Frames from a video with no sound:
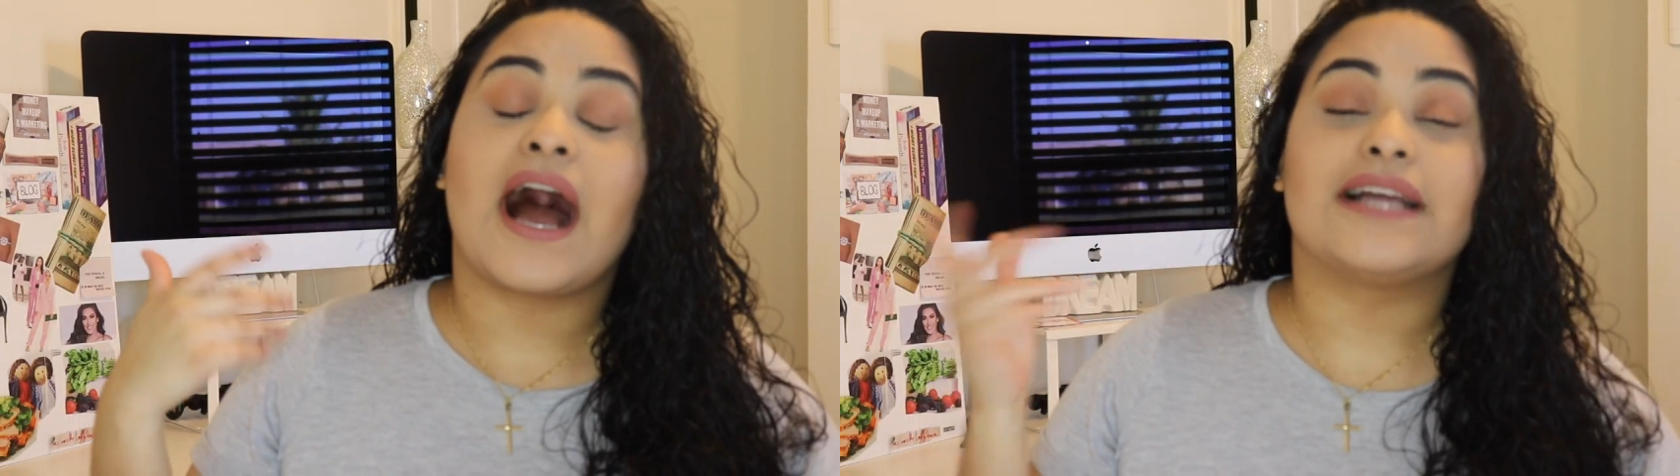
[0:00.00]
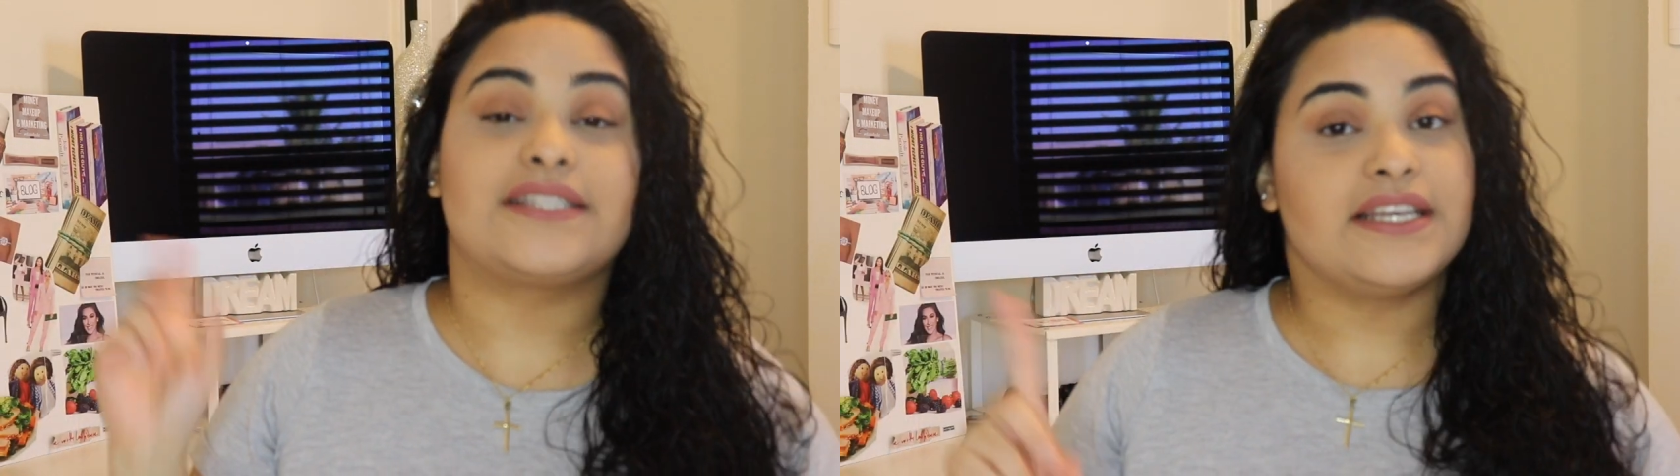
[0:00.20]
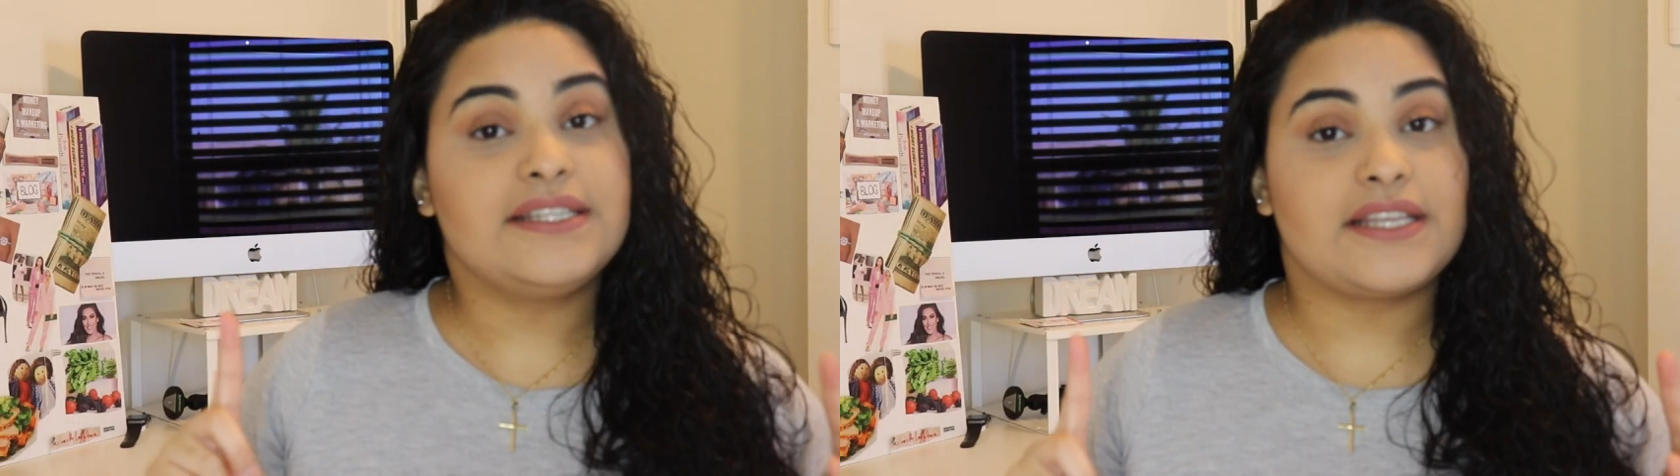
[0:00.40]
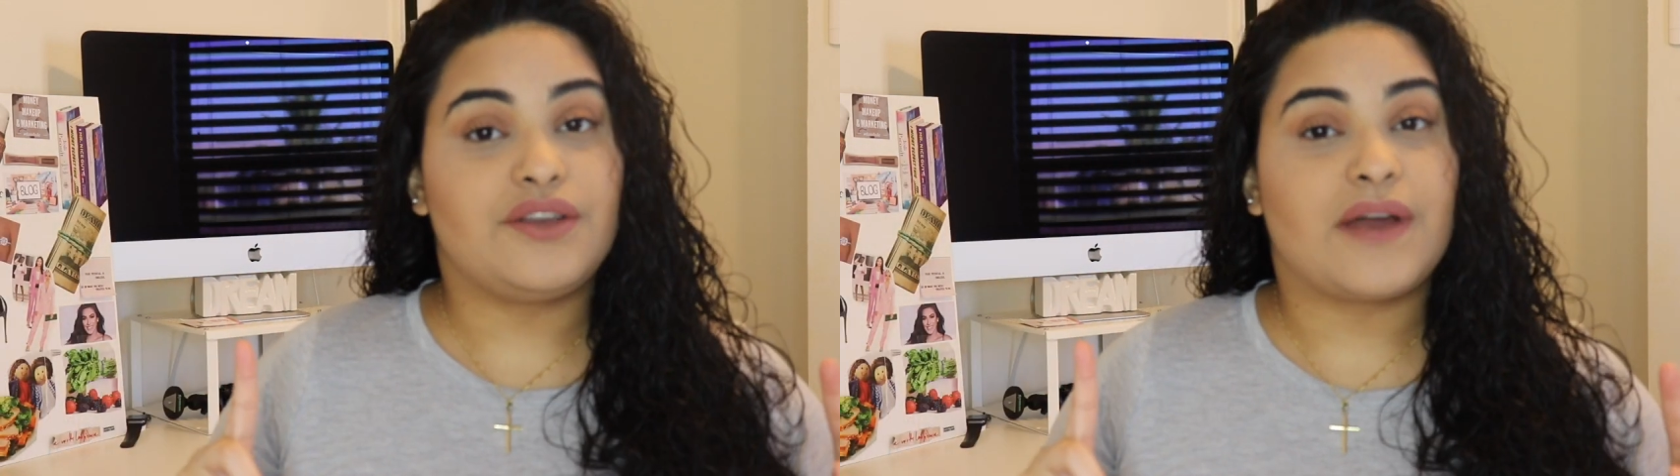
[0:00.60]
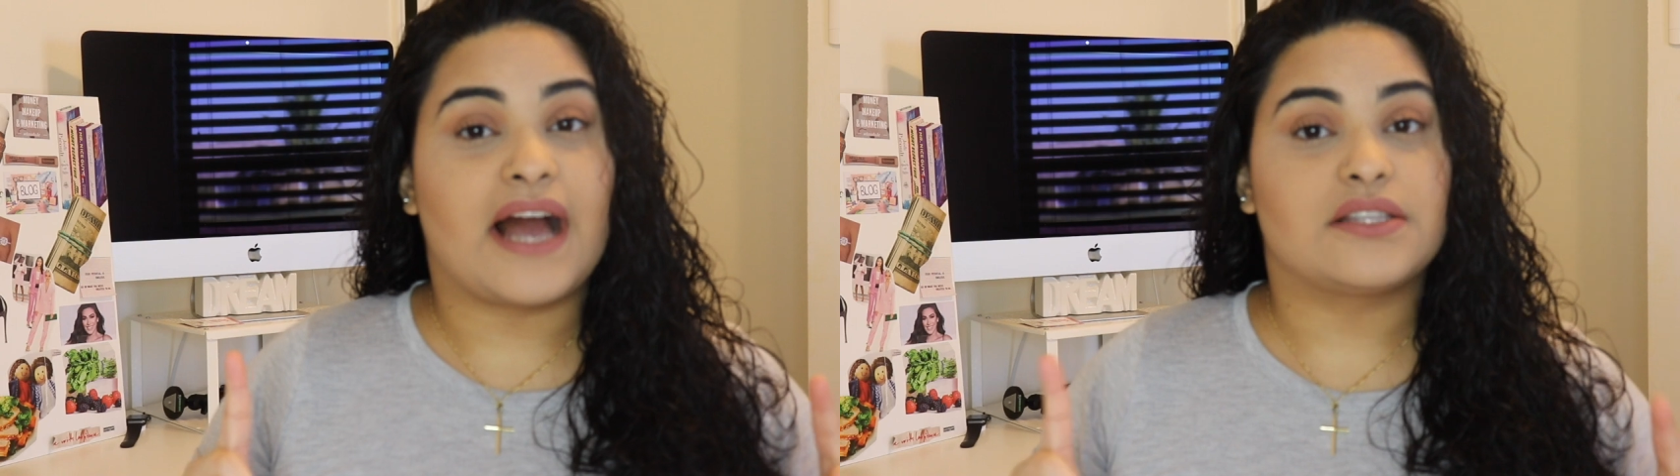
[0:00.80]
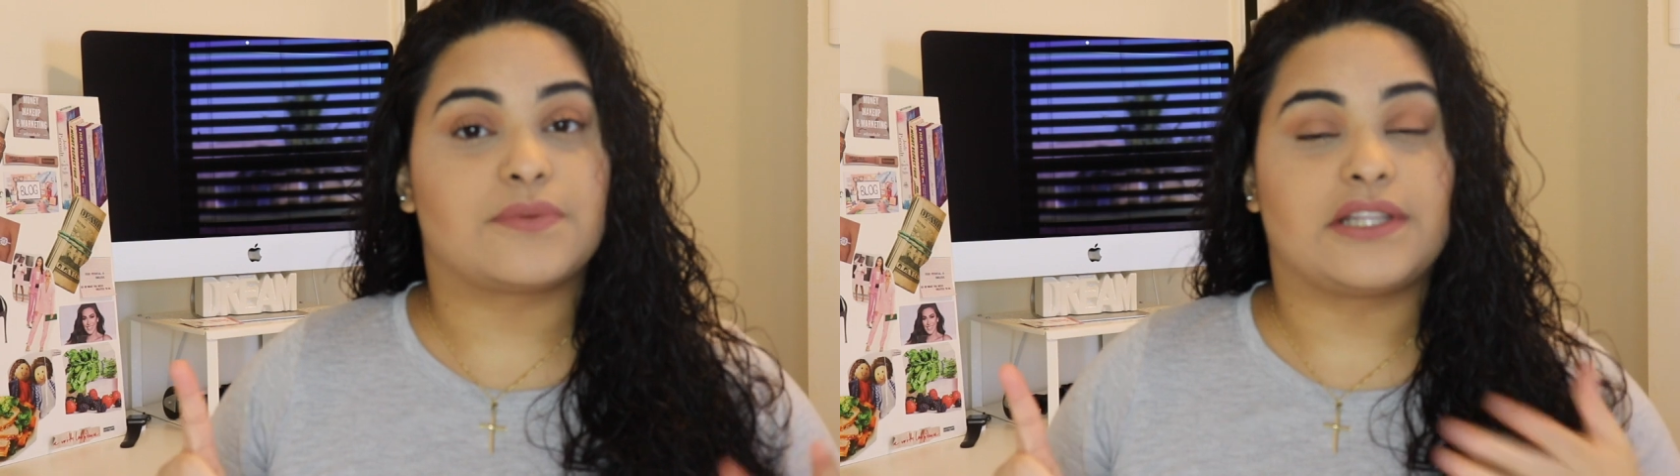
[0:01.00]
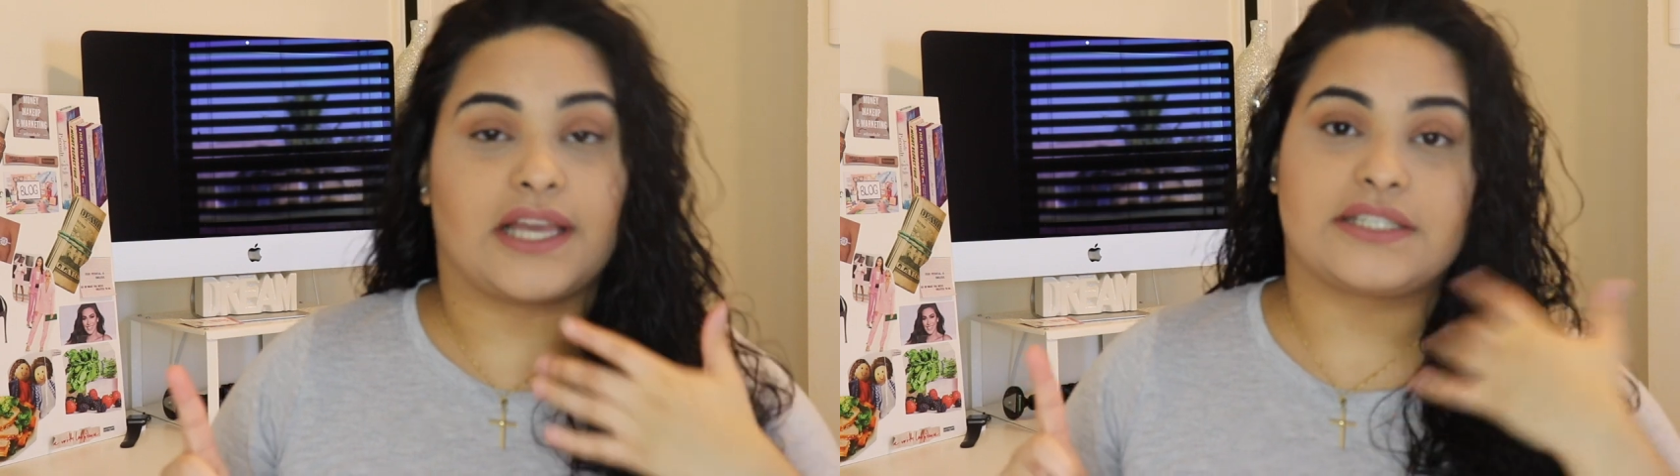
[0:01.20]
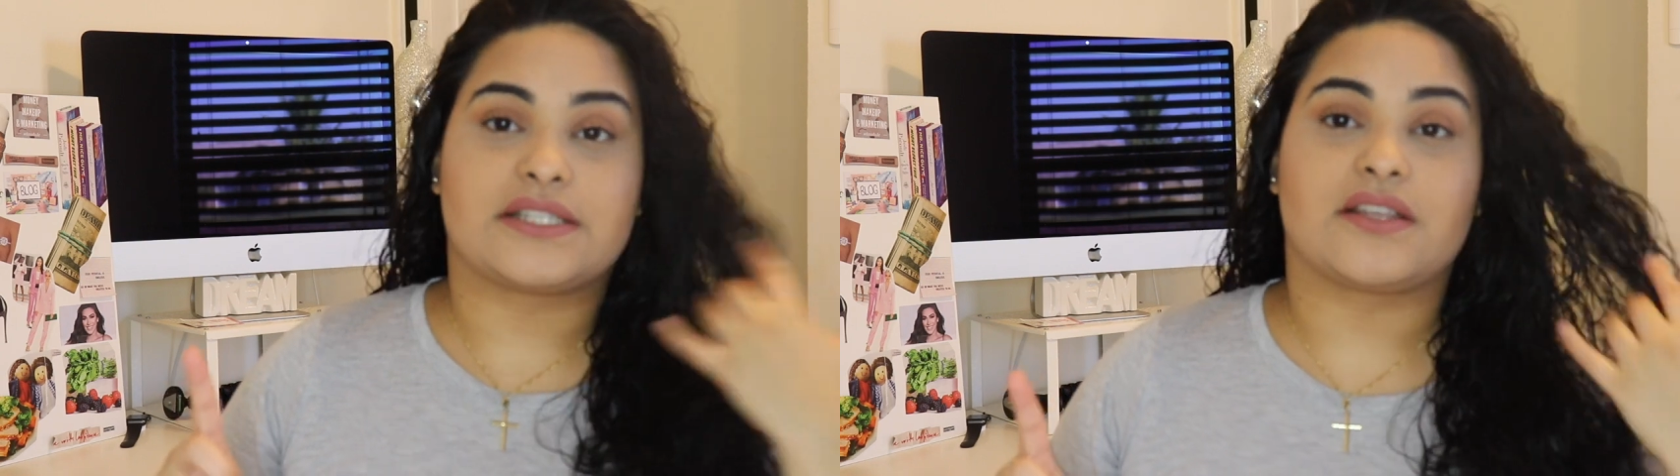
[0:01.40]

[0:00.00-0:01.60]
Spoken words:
ideas that you guys would like to